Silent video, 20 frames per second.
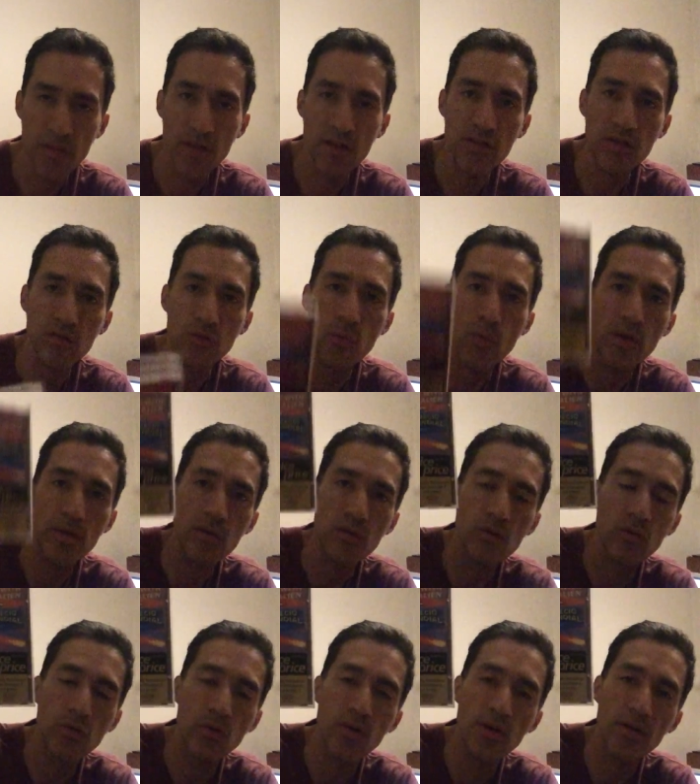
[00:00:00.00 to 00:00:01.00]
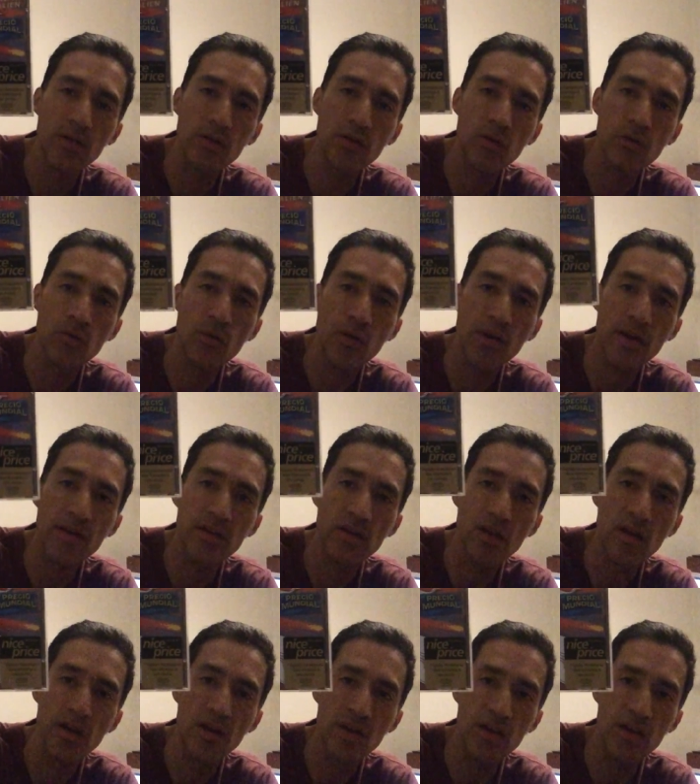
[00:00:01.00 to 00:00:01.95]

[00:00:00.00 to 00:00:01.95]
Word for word: this is one you, you can